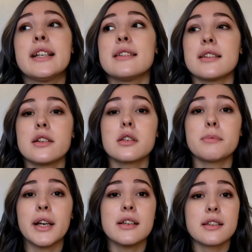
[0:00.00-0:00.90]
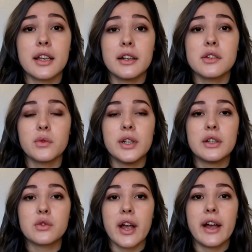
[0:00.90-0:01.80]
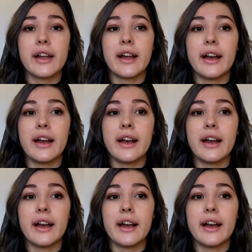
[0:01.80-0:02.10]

Since my skin is really dry,